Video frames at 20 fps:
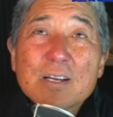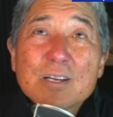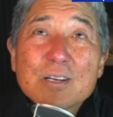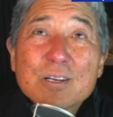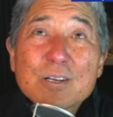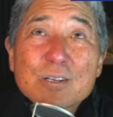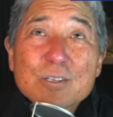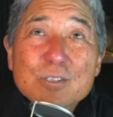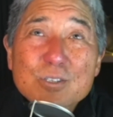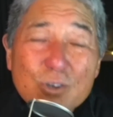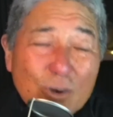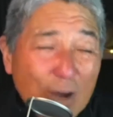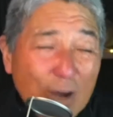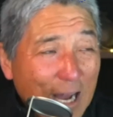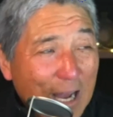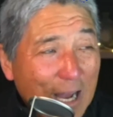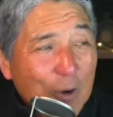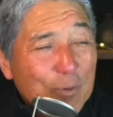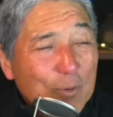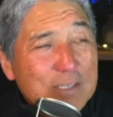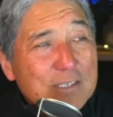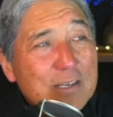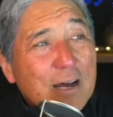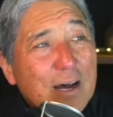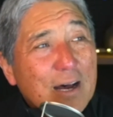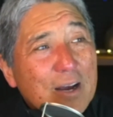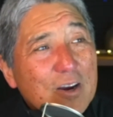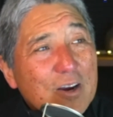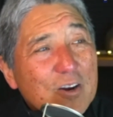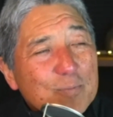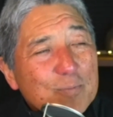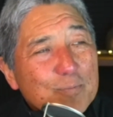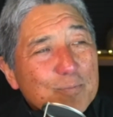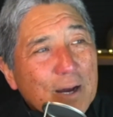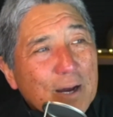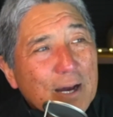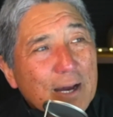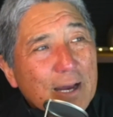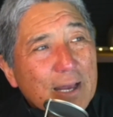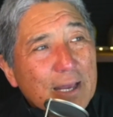So I was hired
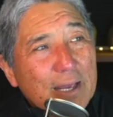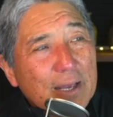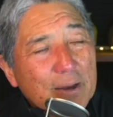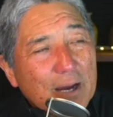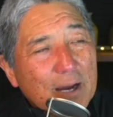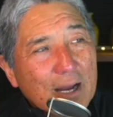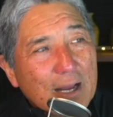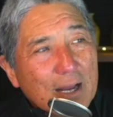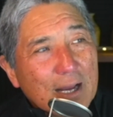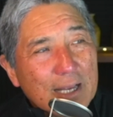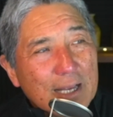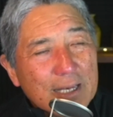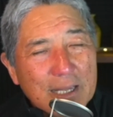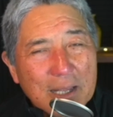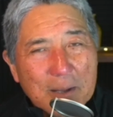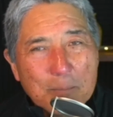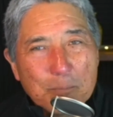by a guy named